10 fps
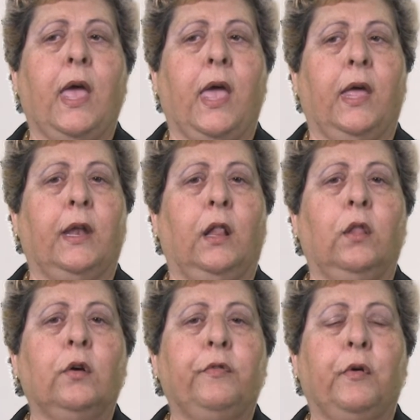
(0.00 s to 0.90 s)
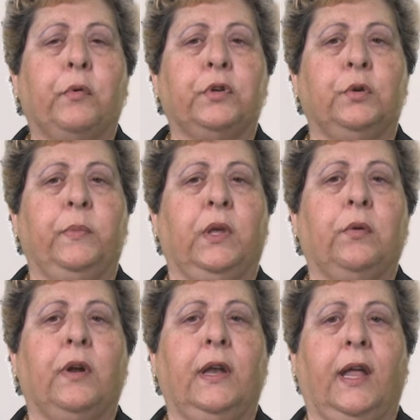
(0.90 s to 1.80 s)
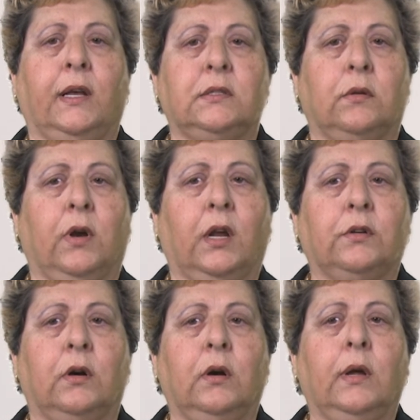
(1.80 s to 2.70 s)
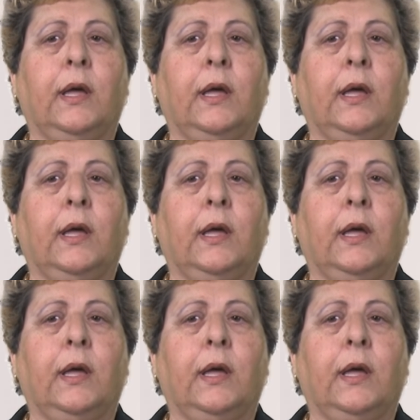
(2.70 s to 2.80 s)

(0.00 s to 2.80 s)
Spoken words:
and I look forward to be your next director.